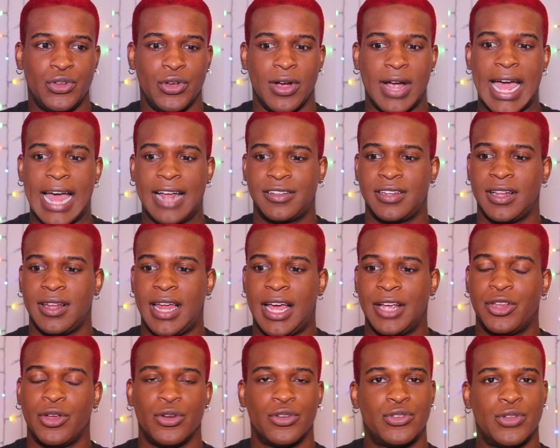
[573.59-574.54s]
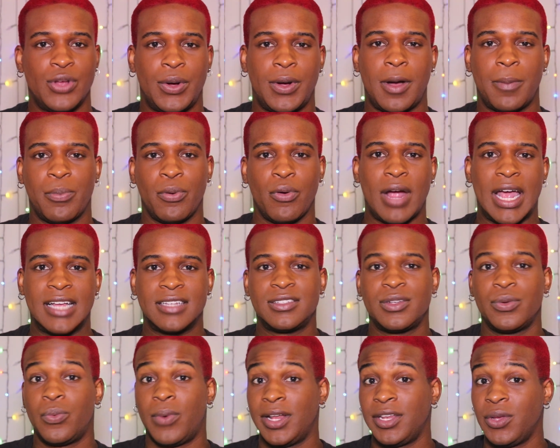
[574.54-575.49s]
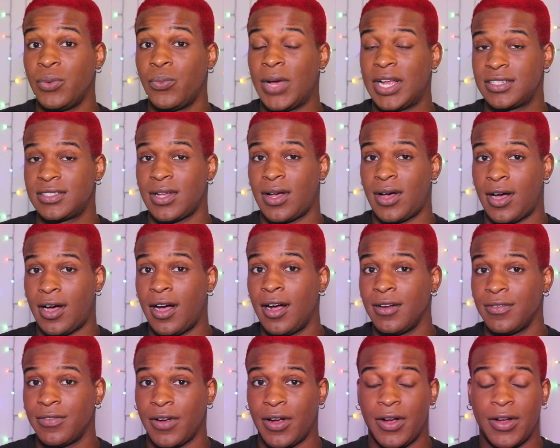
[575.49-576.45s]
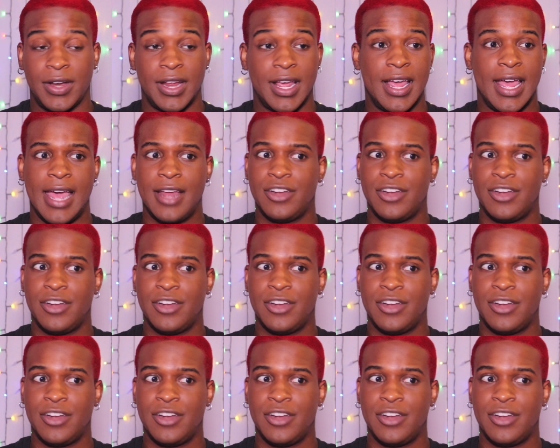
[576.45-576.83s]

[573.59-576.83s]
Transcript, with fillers: You're acting like you're so oppressed when you went to Harvard.